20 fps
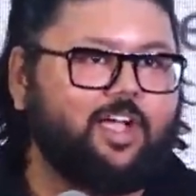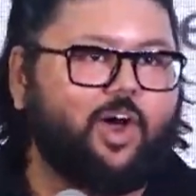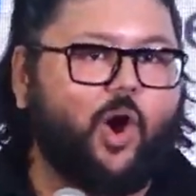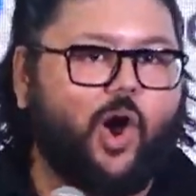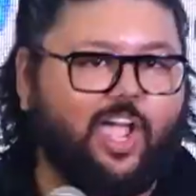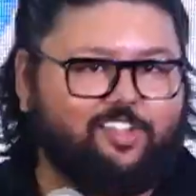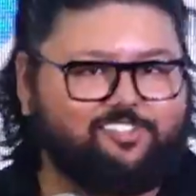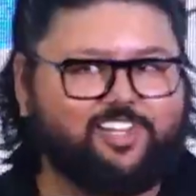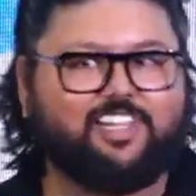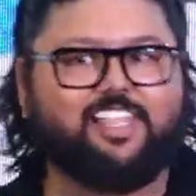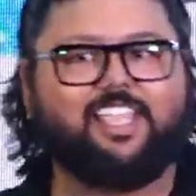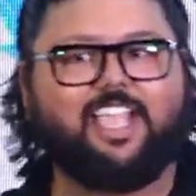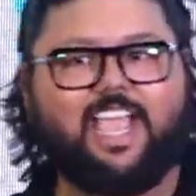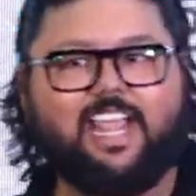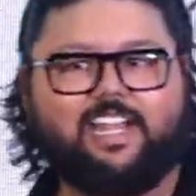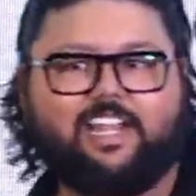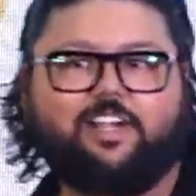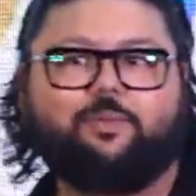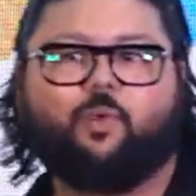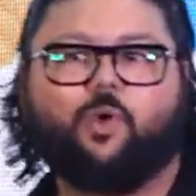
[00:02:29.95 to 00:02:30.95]
Everything I
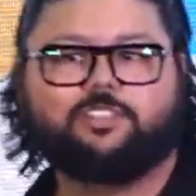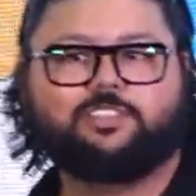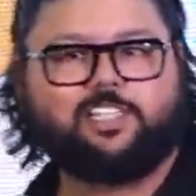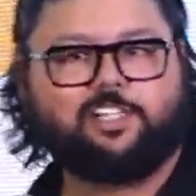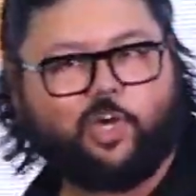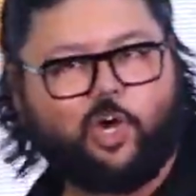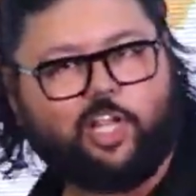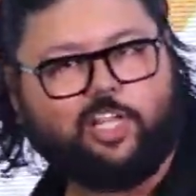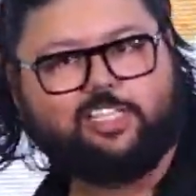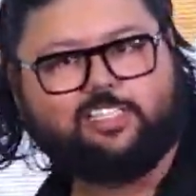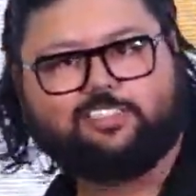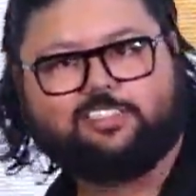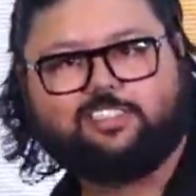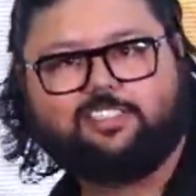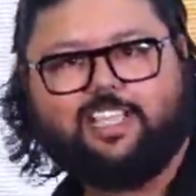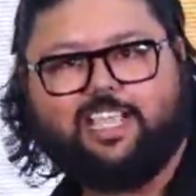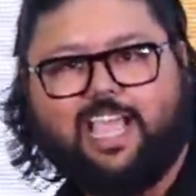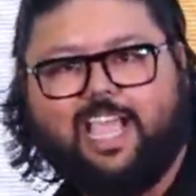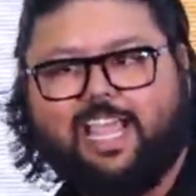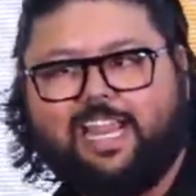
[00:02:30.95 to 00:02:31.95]
did was in college,
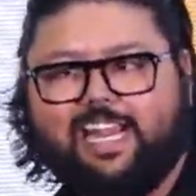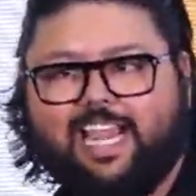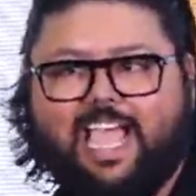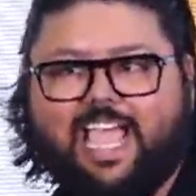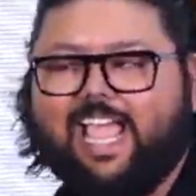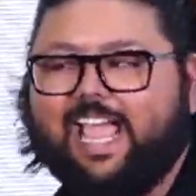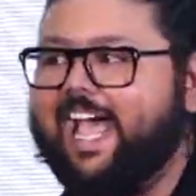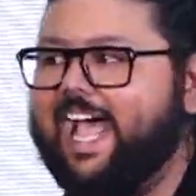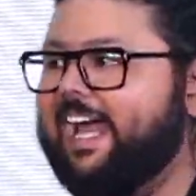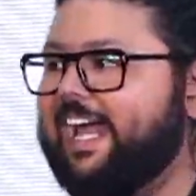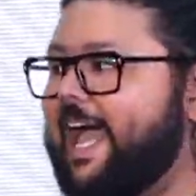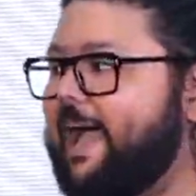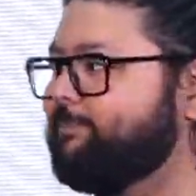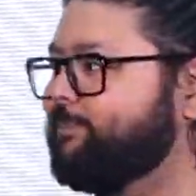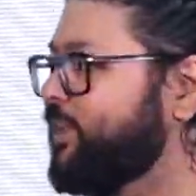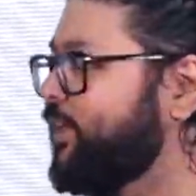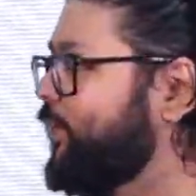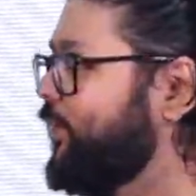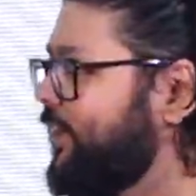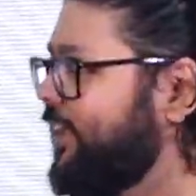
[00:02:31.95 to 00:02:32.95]
and I had
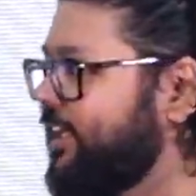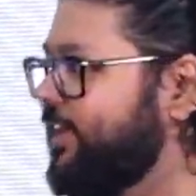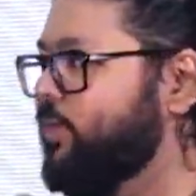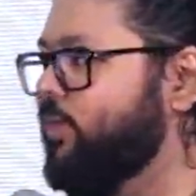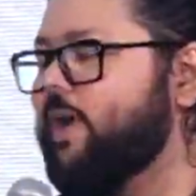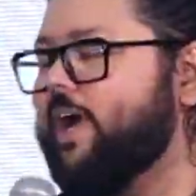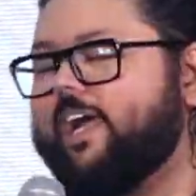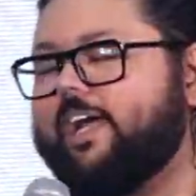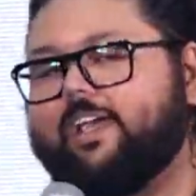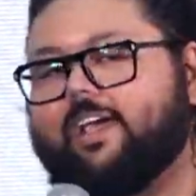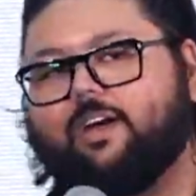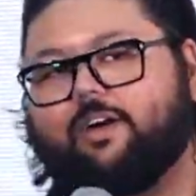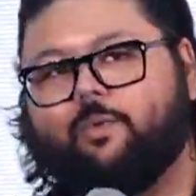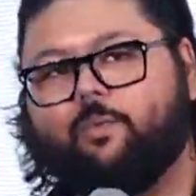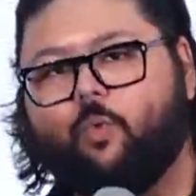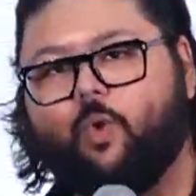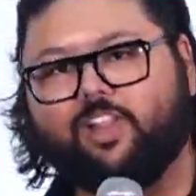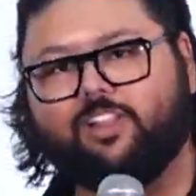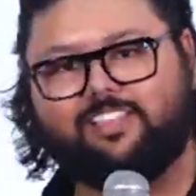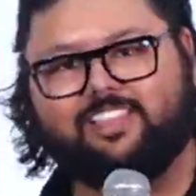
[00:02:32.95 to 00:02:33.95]
absolutely no idea
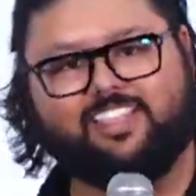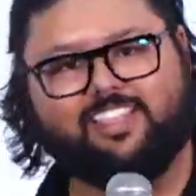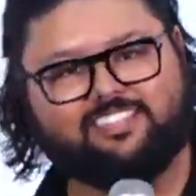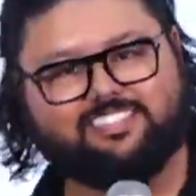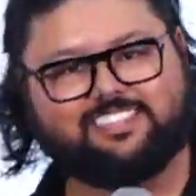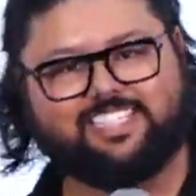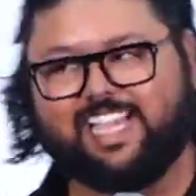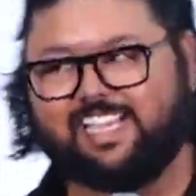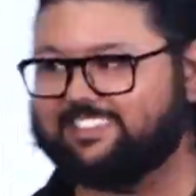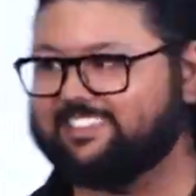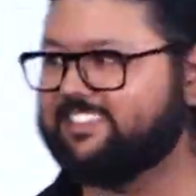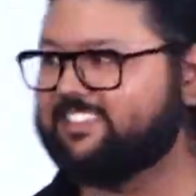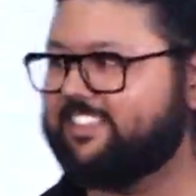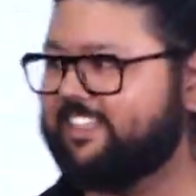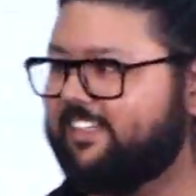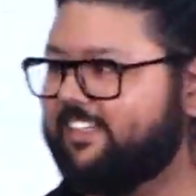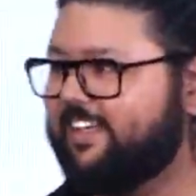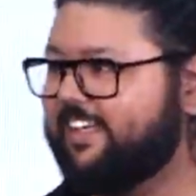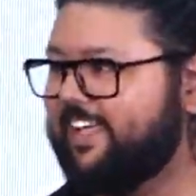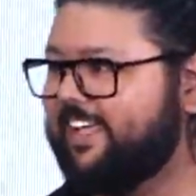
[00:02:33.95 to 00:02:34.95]
what things
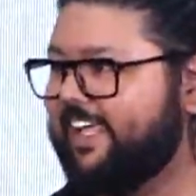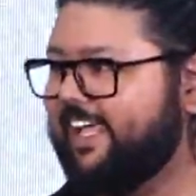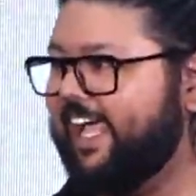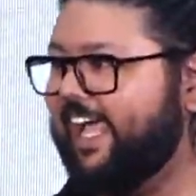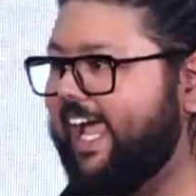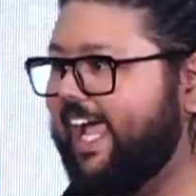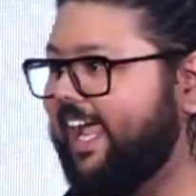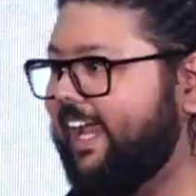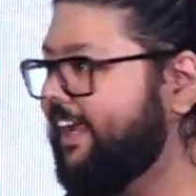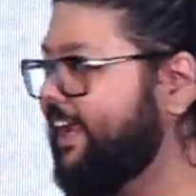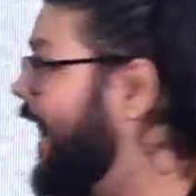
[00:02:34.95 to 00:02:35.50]
existed and